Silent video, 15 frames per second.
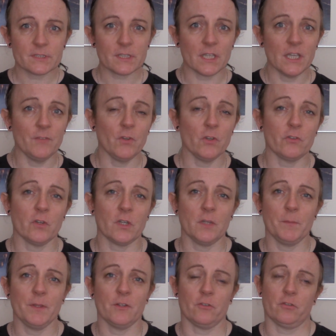if you're struggling
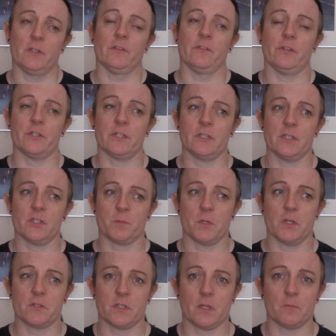with your transition, this
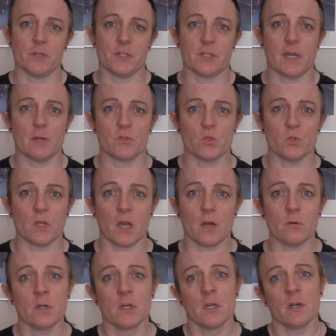person that I'm reaching out to
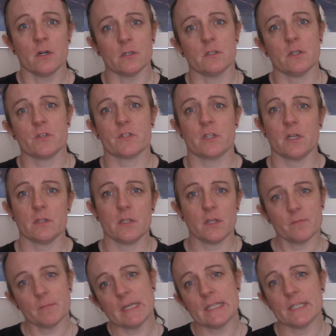now, understand that
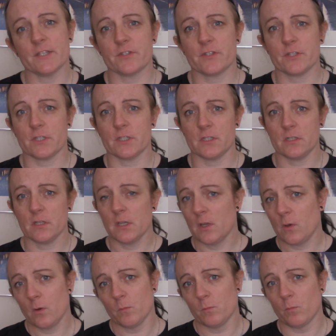you've made the decision.
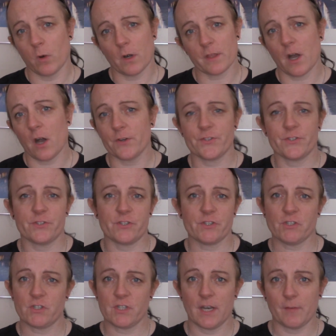One of the hardest
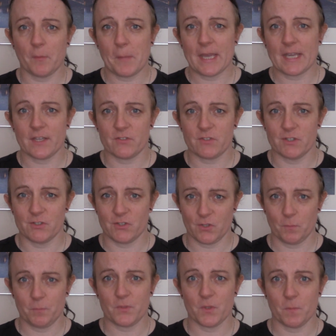decisions you'll ever make is
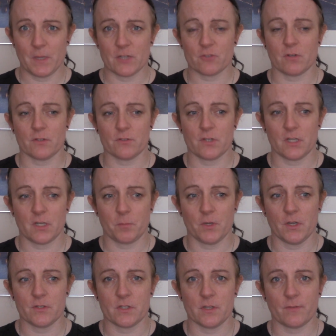to be a transgender
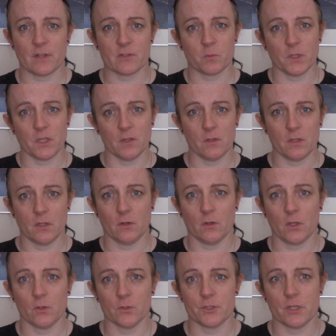person, if that's what
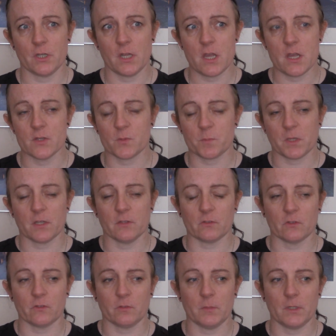your journey is, because
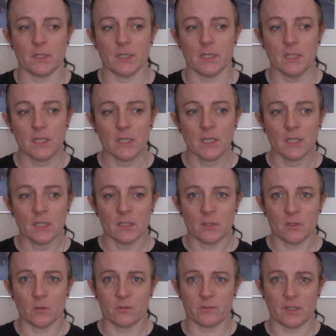ultimately
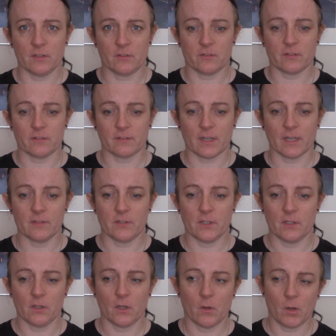you're saying to society,
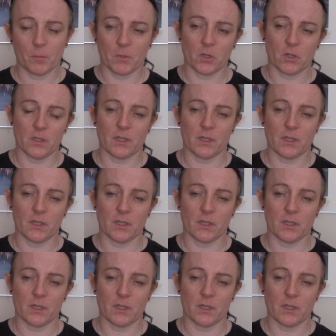no, I'm not going to